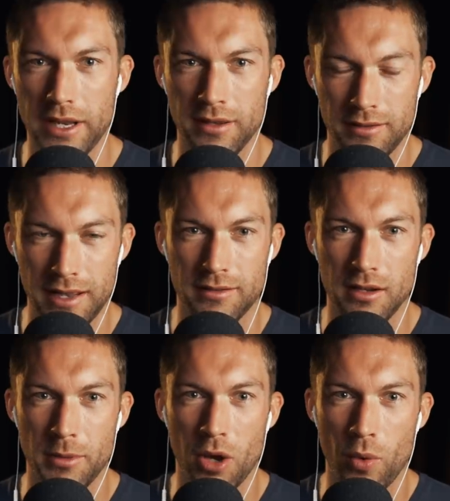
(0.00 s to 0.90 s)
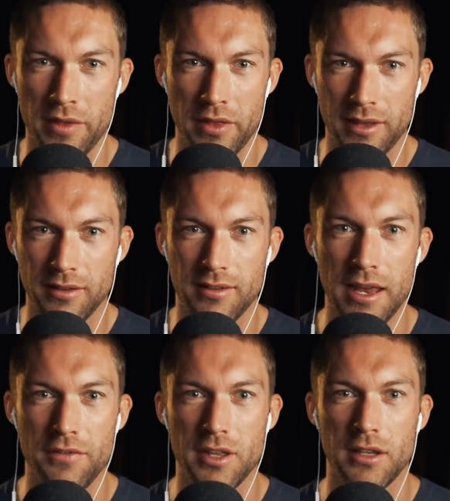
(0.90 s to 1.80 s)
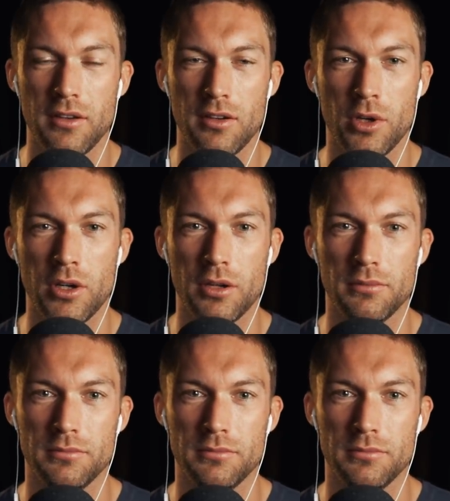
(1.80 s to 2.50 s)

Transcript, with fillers: contested about whether that's a safe thing to do or not.